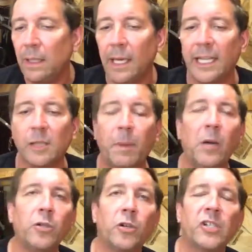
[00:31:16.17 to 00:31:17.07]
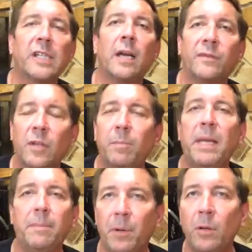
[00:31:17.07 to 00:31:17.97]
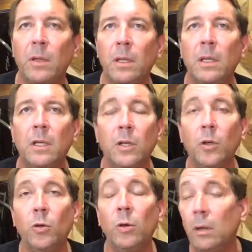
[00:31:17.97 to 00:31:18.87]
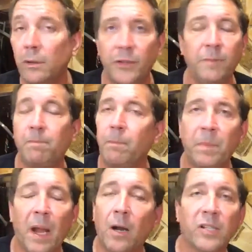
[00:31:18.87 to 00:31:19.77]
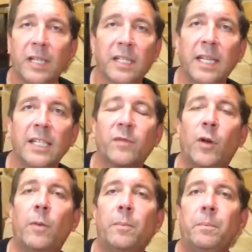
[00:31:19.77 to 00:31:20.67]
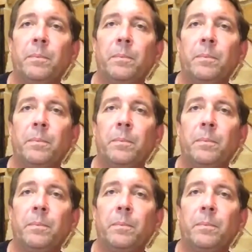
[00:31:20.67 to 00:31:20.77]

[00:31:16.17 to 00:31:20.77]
expose yourself to people who are successful.